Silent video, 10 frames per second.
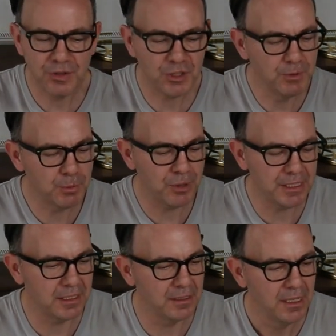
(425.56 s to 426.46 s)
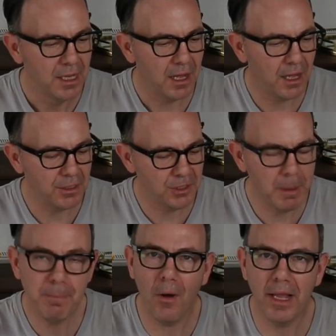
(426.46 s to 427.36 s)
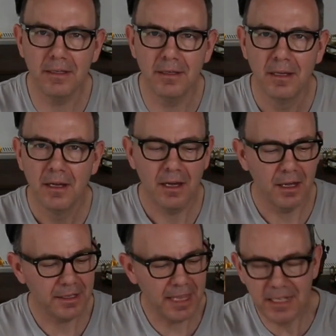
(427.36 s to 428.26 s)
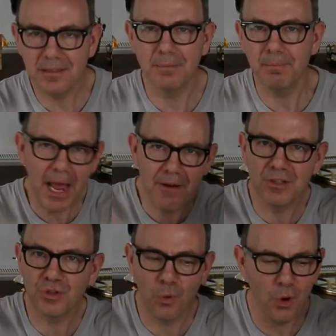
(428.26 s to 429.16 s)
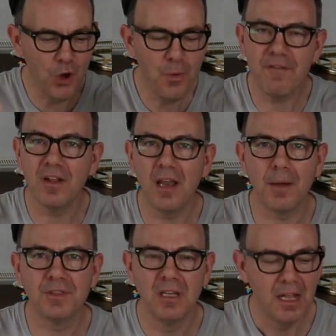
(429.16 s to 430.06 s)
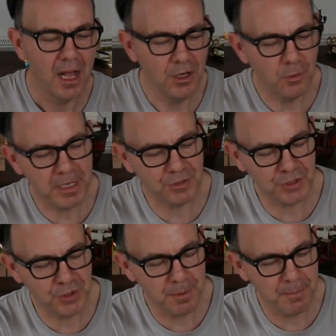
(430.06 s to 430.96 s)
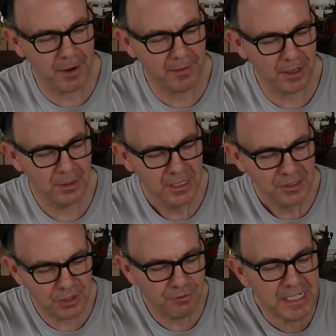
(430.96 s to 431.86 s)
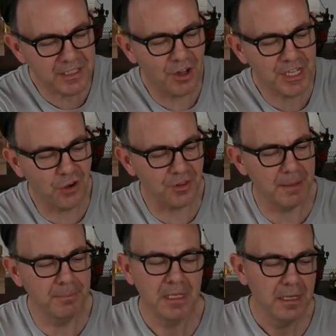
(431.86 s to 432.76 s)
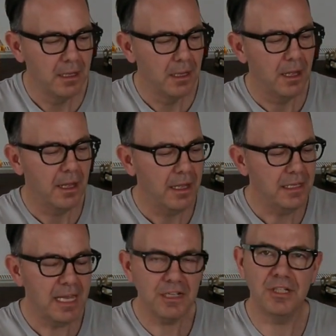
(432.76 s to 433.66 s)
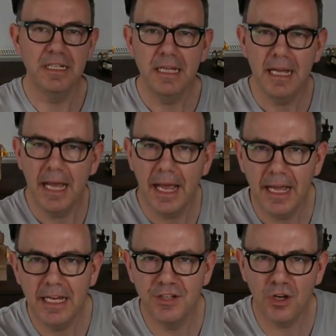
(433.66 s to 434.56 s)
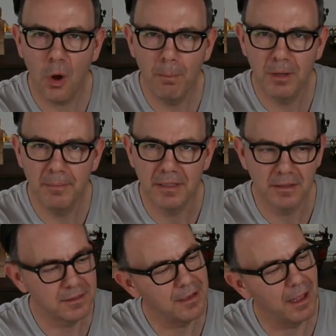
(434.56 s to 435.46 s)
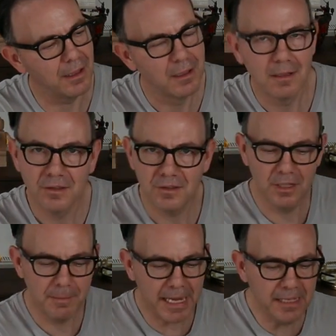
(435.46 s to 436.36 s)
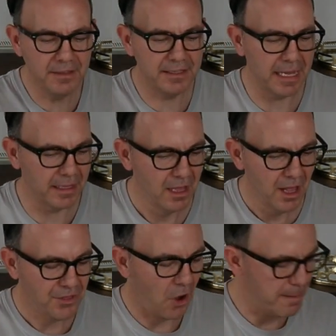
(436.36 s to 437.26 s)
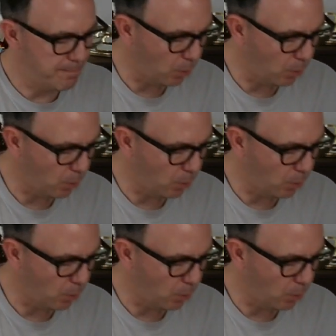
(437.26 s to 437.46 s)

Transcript: Christmas present to be buying kids and parents or whoever loves a little bit of Super Mario. So the reason I got them is actually, it's a complement set to the main thing that I